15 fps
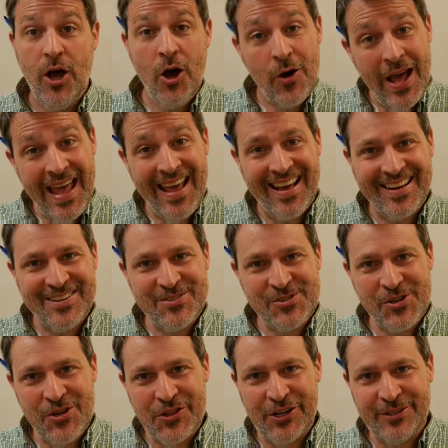Oh, hey, I didn't
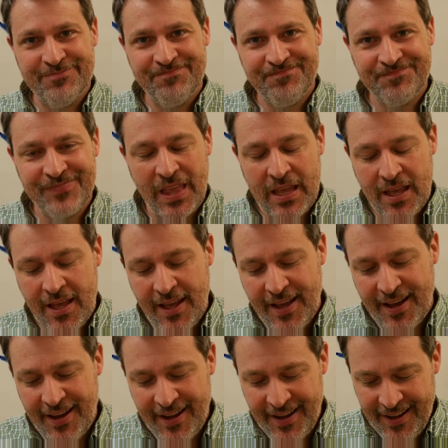see you there.
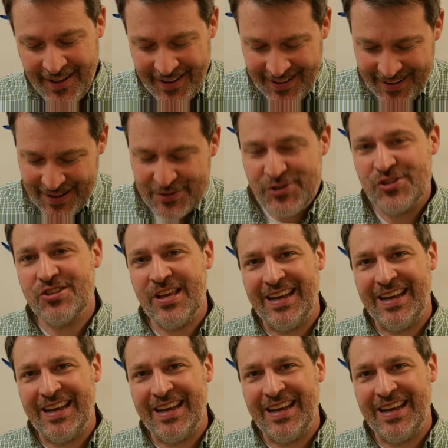Just